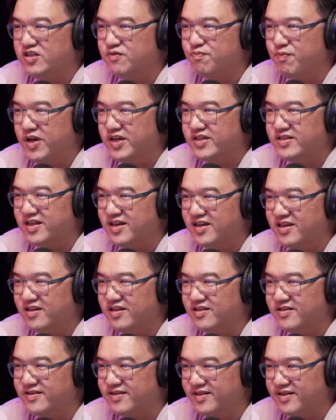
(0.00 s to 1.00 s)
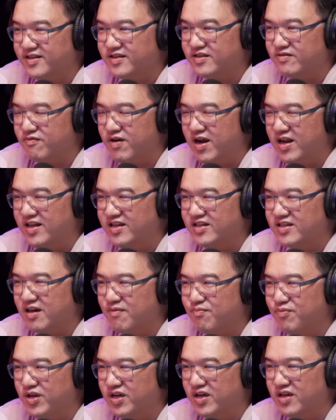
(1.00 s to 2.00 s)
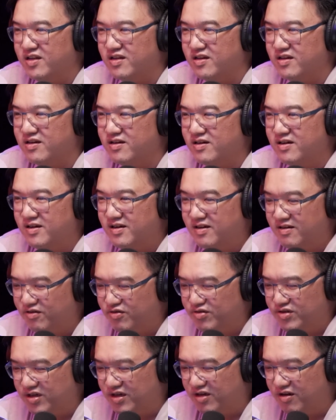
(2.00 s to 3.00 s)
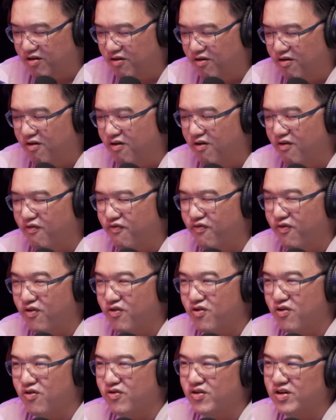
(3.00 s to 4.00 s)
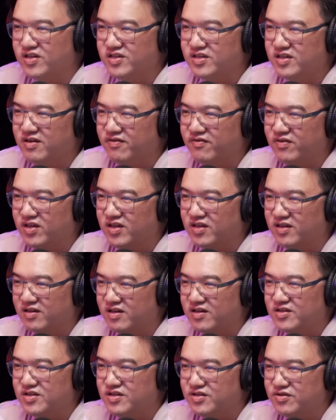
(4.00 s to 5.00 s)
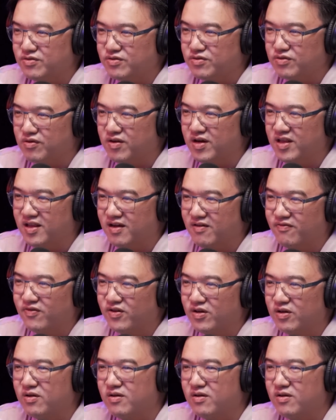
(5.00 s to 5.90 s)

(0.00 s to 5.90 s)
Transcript: space that this rally is happening in, to secure all four corners and everything, actually is also quite tough.